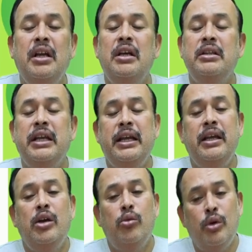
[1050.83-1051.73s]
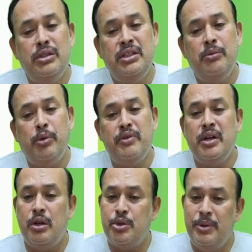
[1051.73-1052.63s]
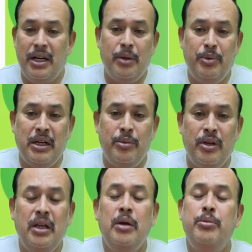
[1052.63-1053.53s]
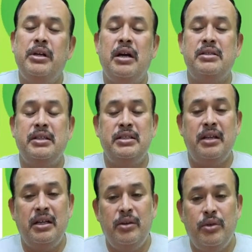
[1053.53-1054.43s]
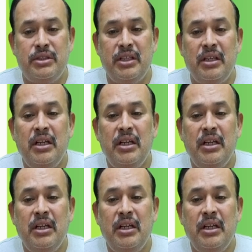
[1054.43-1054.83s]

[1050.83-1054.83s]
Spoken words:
the voucher provision also be not applicable because it is not a voucher.